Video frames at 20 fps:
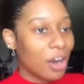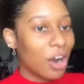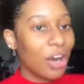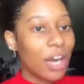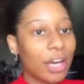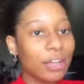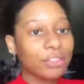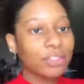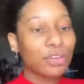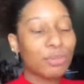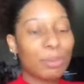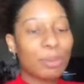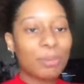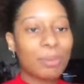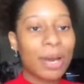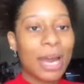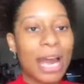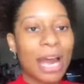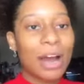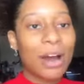okay, so
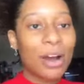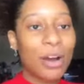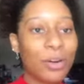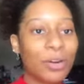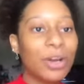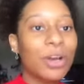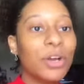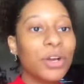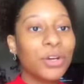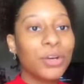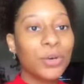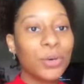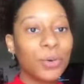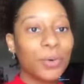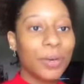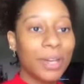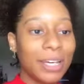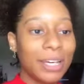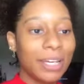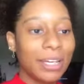remember how
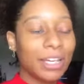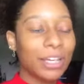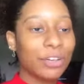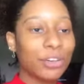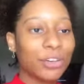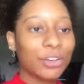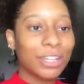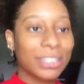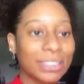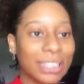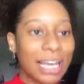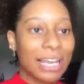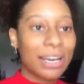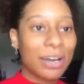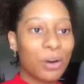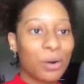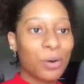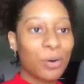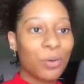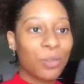Queen and Chris
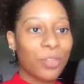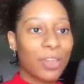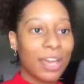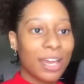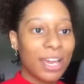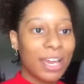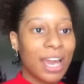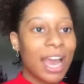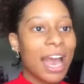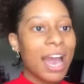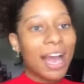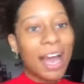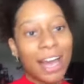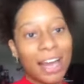had that whole thing?